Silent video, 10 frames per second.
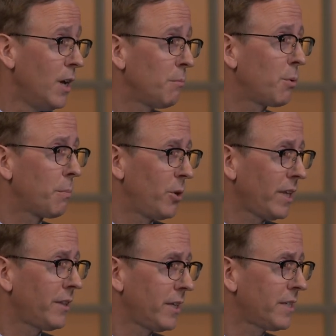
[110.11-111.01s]
But we're
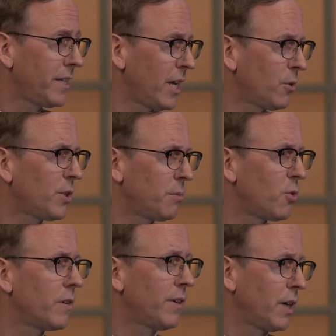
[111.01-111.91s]
putting things together into
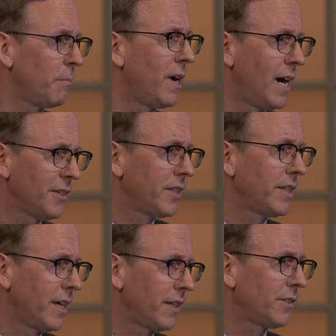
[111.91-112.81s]
more of a composite
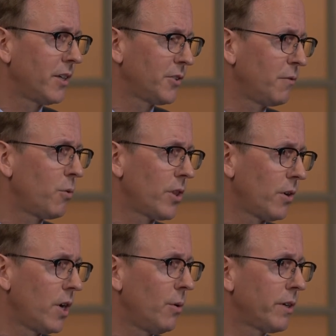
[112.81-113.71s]
to get a sense of where they're
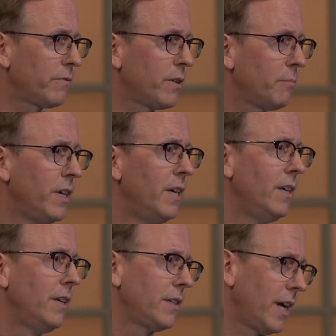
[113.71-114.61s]
going from
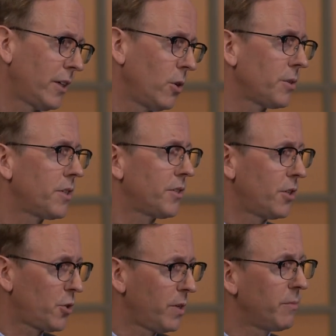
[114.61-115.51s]
diagnosis to
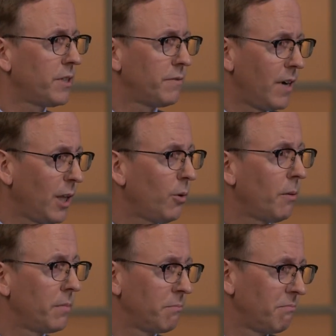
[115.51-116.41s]
treatment to
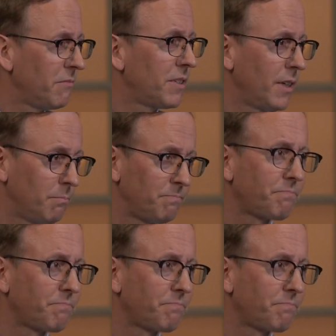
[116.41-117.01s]
follow-up. That's right.